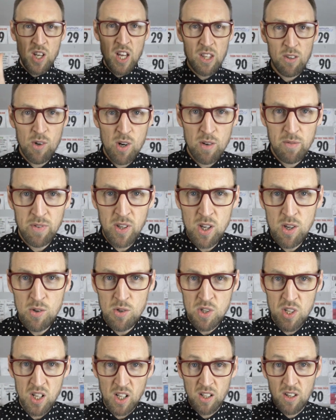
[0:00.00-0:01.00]
together our
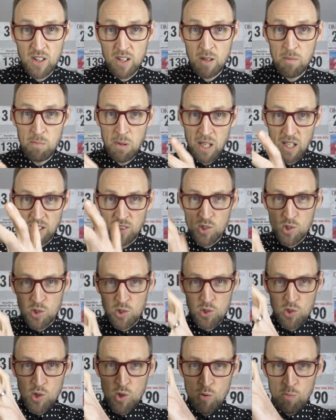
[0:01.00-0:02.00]
views in a kind of big
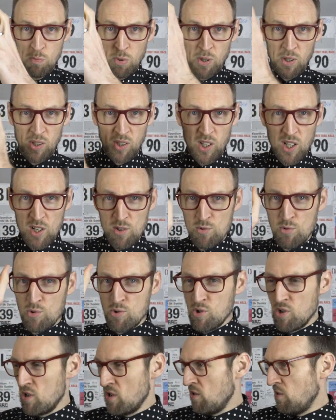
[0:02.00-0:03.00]
soup, a
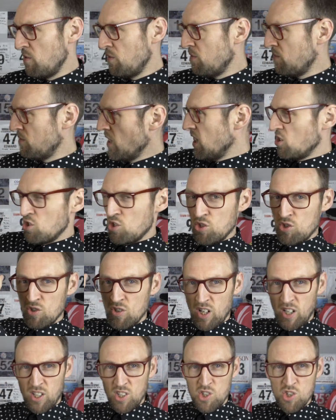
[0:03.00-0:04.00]
cauldron of,
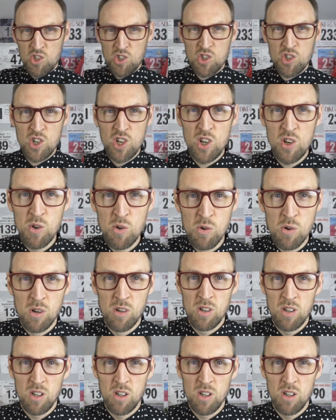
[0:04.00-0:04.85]
like a shoe